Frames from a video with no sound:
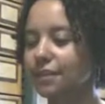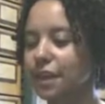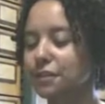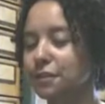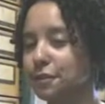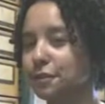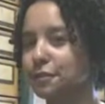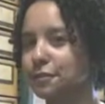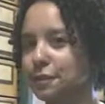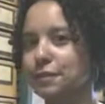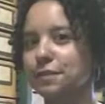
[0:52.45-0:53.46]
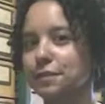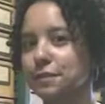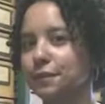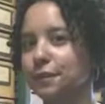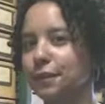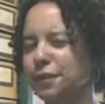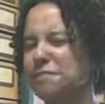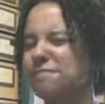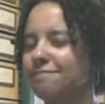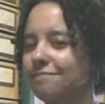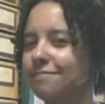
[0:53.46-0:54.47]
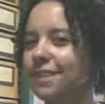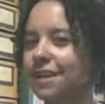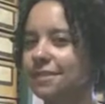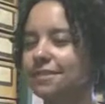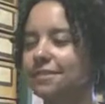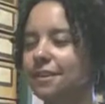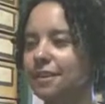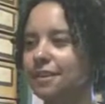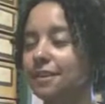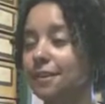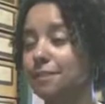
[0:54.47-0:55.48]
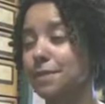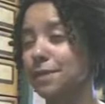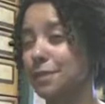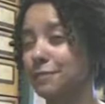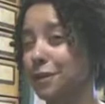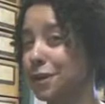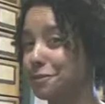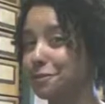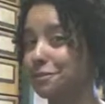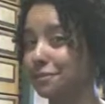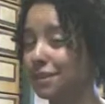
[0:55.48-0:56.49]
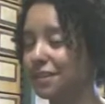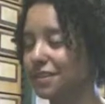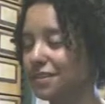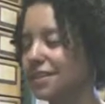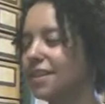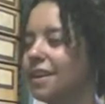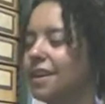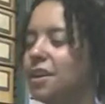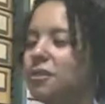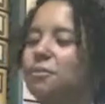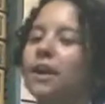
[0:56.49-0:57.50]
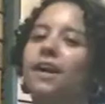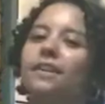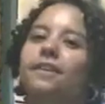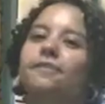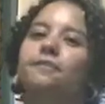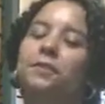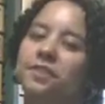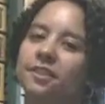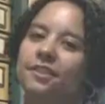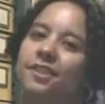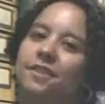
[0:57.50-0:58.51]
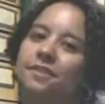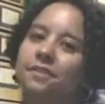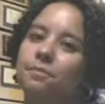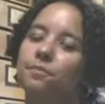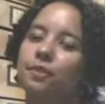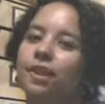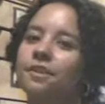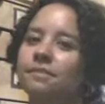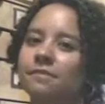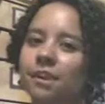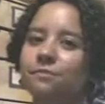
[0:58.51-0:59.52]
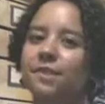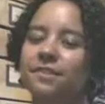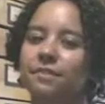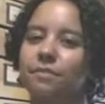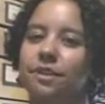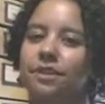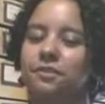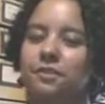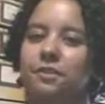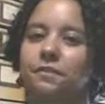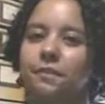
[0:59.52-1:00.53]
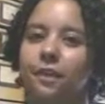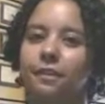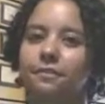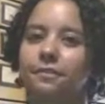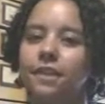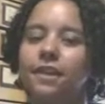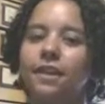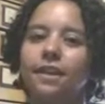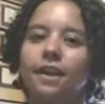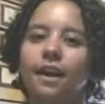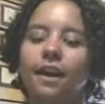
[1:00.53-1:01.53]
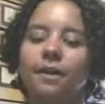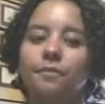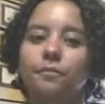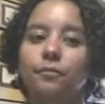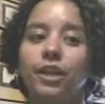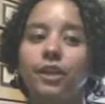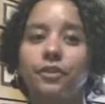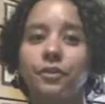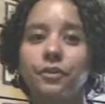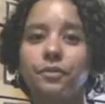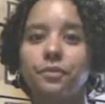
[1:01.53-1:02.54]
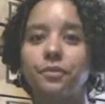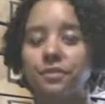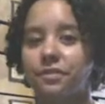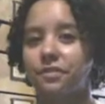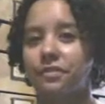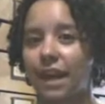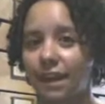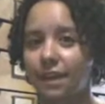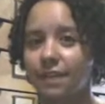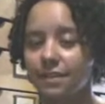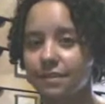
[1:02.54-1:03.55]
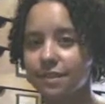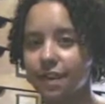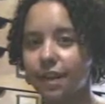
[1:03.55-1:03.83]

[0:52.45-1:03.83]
get to those surfaces for tens, maybe even hundreds of years. But fortunately, there's more indirect ways that we can search for life. We can use satellites